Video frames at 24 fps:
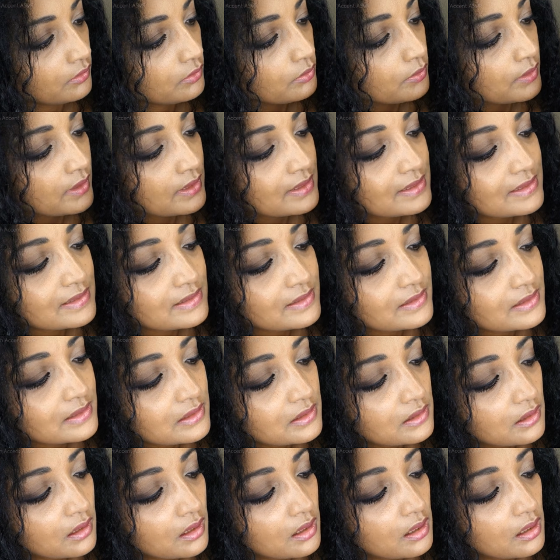You can
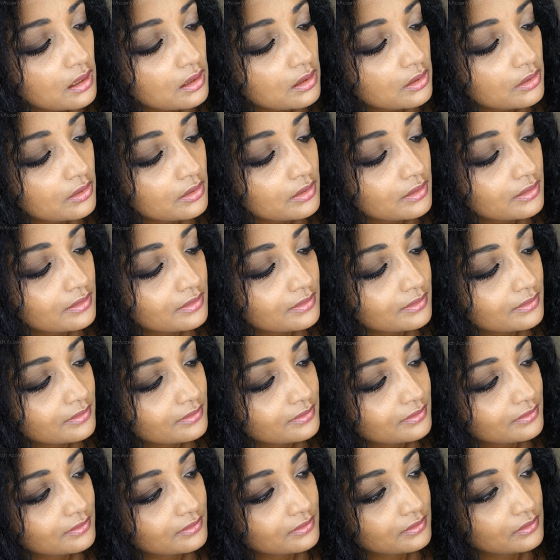see the color,
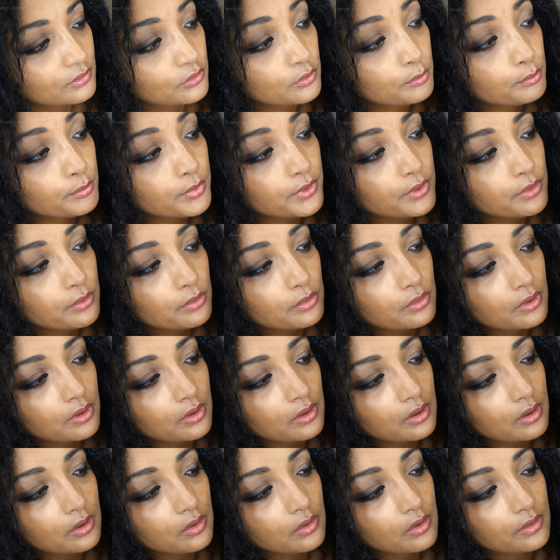the pure
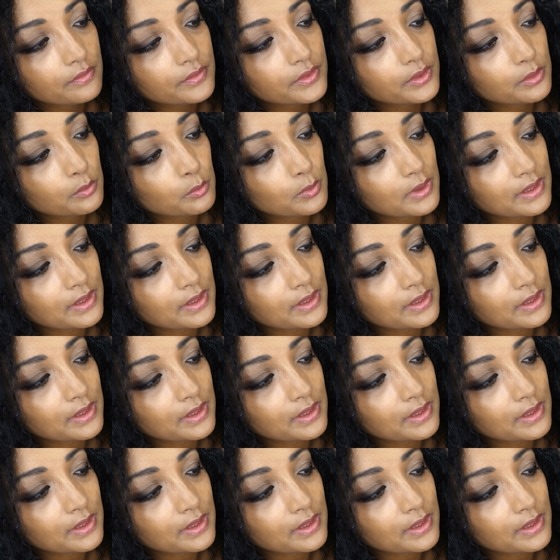color of the